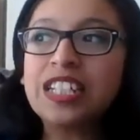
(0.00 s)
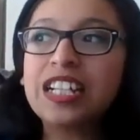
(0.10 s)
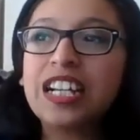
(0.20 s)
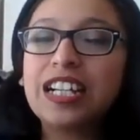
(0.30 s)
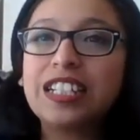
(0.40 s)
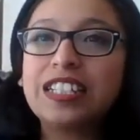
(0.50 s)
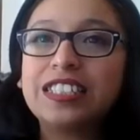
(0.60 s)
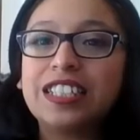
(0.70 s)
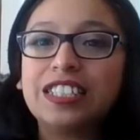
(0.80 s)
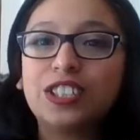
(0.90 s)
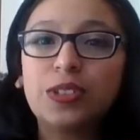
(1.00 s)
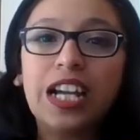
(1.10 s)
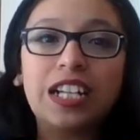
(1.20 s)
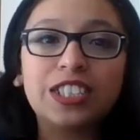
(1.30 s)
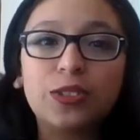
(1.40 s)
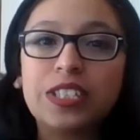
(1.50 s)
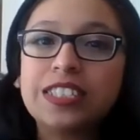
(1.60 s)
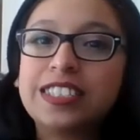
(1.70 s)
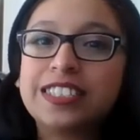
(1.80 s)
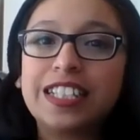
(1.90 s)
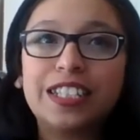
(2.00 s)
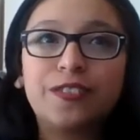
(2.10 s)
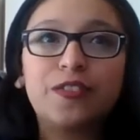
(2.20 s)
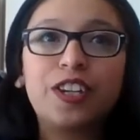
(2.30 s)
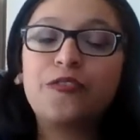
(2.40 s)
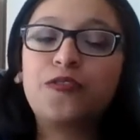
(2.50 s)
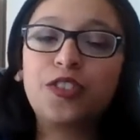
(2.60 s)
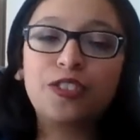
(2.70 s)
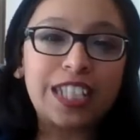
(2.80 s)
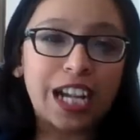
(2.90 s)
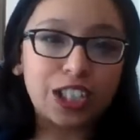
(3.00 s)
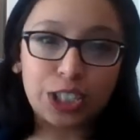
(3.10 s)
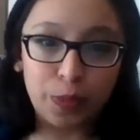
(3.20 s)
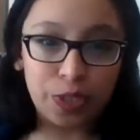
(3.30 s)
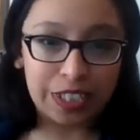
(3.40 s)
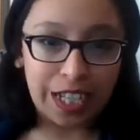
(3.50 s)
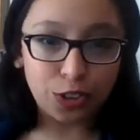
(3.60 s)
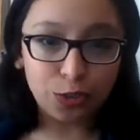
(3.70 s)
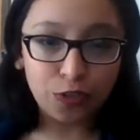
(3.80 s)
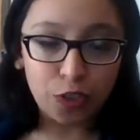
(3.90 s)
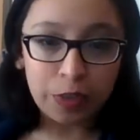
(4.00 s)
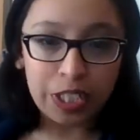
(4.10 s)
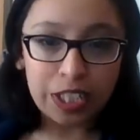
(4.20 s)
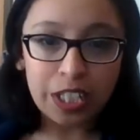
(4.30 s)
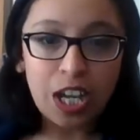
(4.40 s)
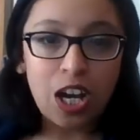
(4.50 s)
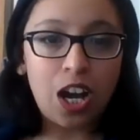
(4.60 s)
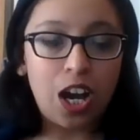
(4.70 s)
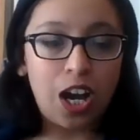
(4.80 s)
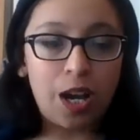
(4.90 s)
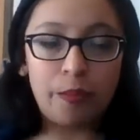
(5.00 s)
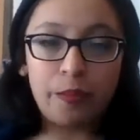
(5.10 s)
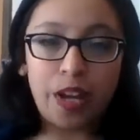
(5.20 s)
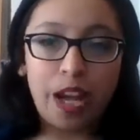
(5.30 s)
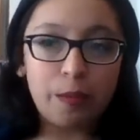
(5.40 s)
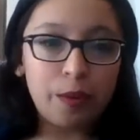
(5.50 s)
and so yeah, so it feels actually pretty natural for me. I'm a